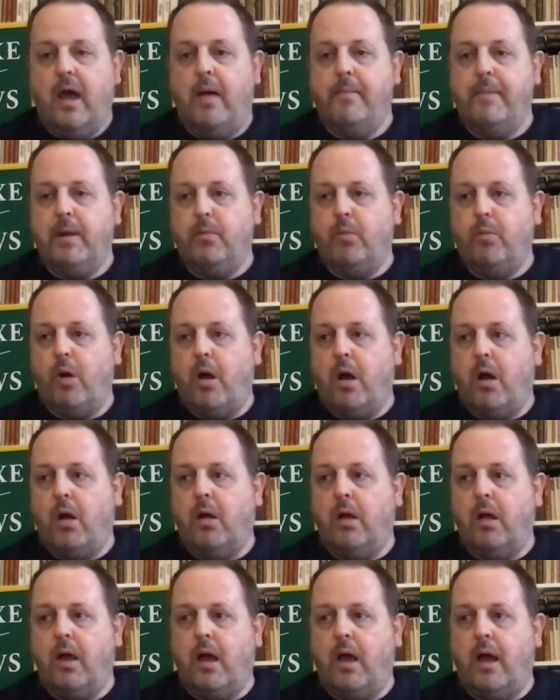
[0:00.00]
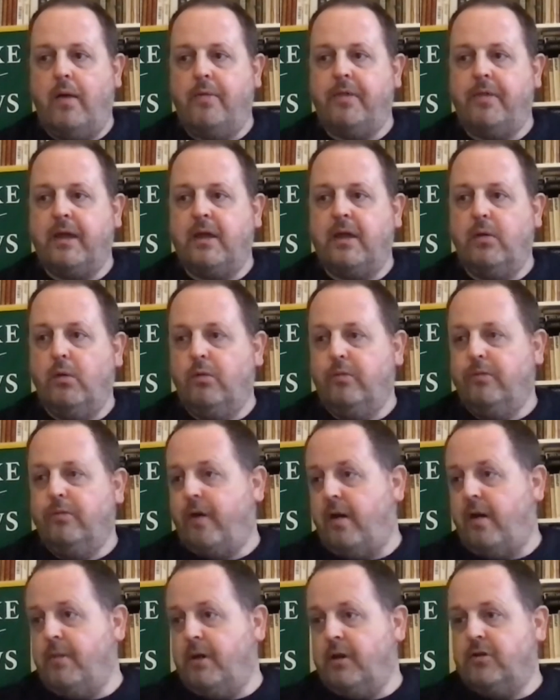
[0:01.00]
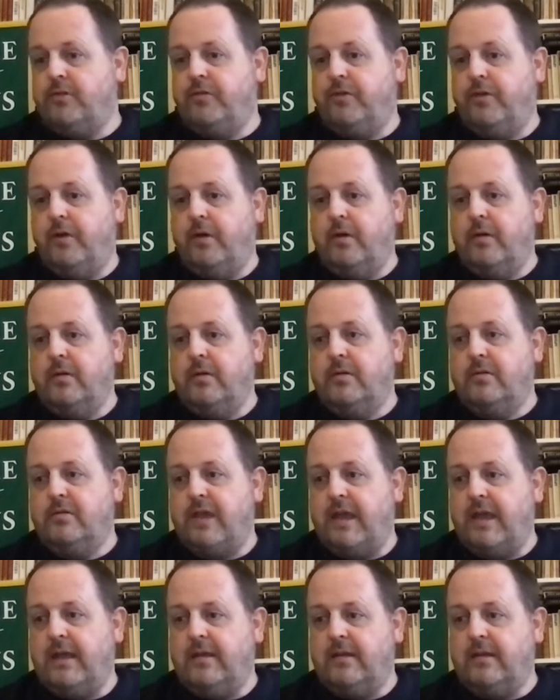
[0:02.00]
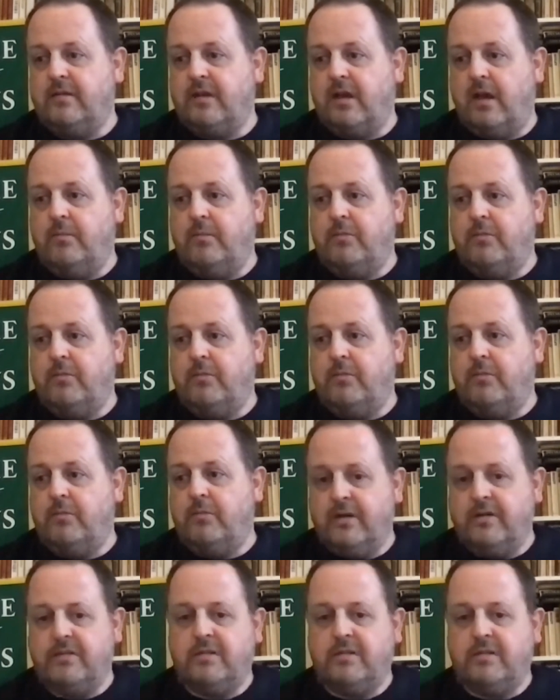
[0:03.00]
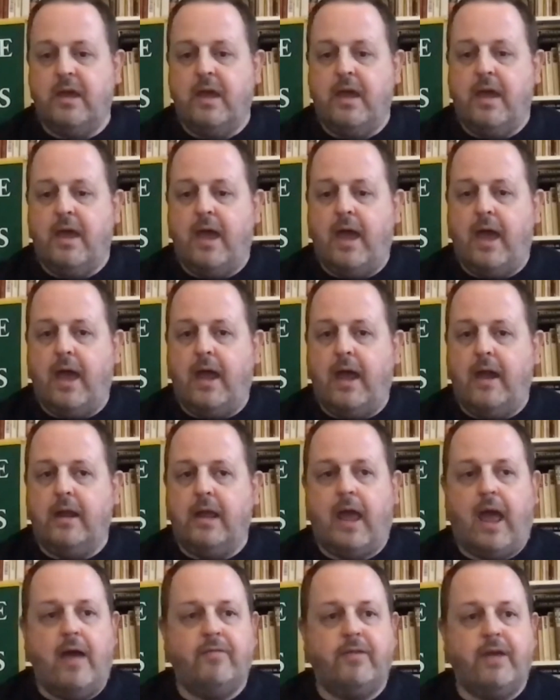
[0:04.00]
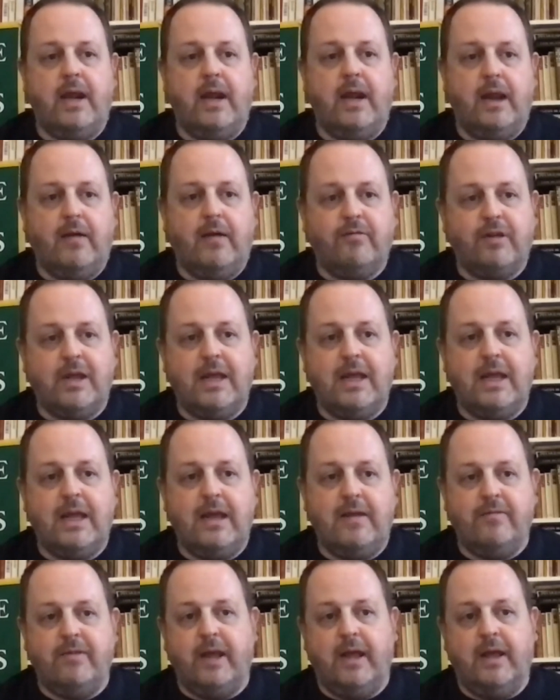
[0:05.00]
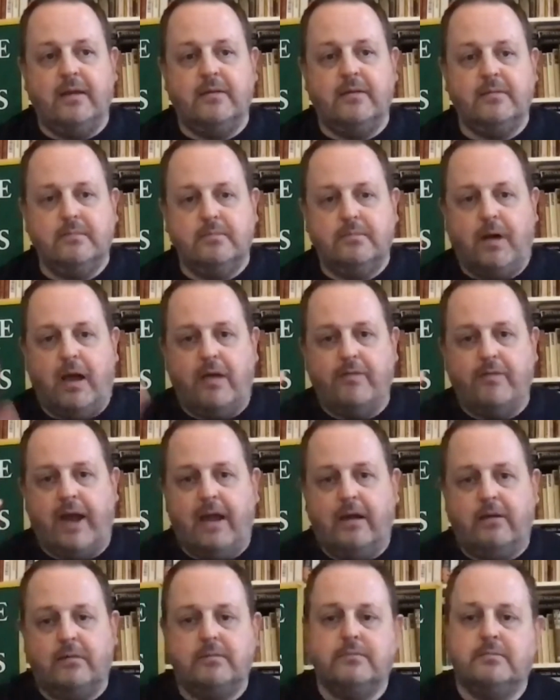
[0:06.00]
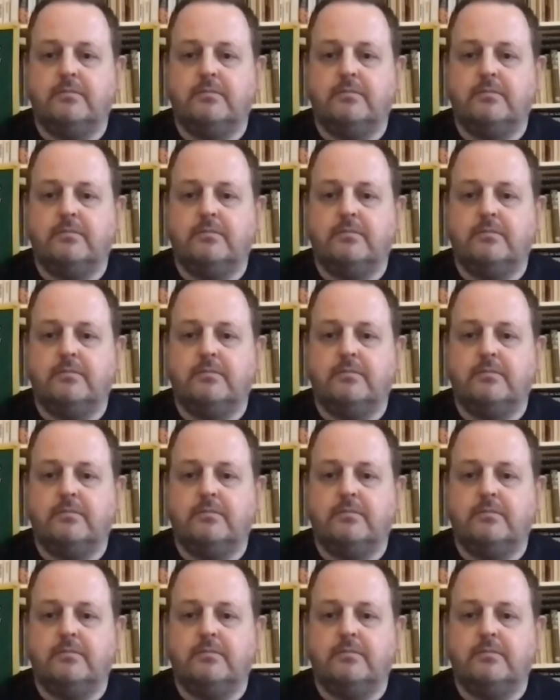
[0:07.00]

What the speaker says: Meanwhile, thank you all very much for taking the time to join us, and have a lovely evening. Bye for now.